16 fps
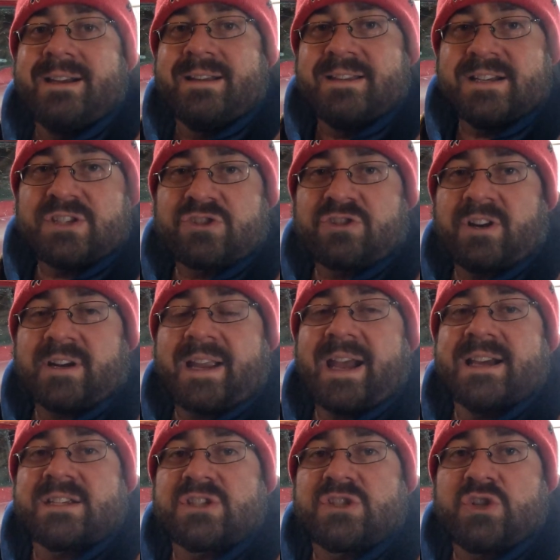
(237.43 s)
this truck
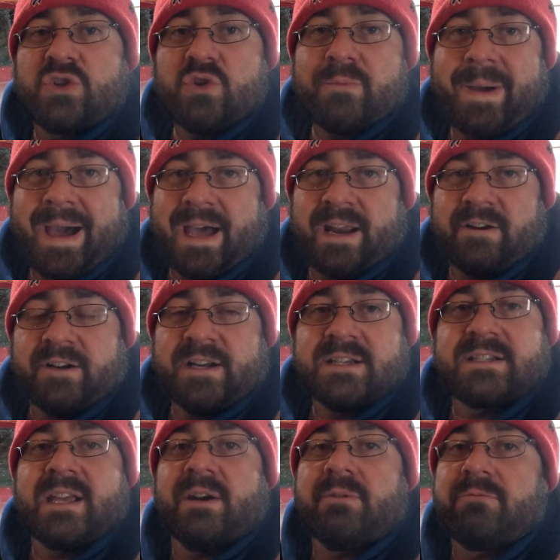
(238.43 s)
has two
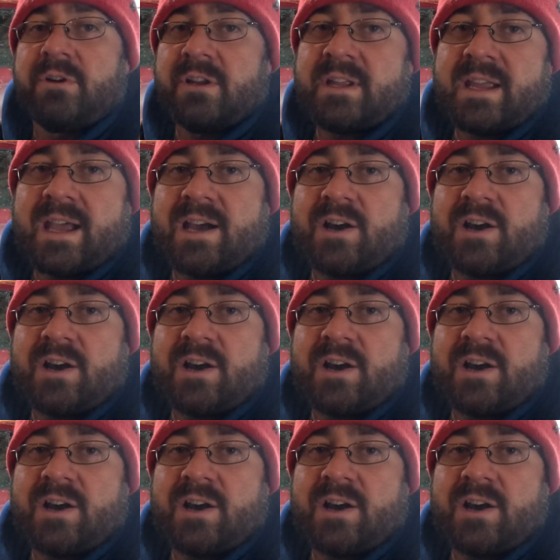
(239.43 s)
batteries that really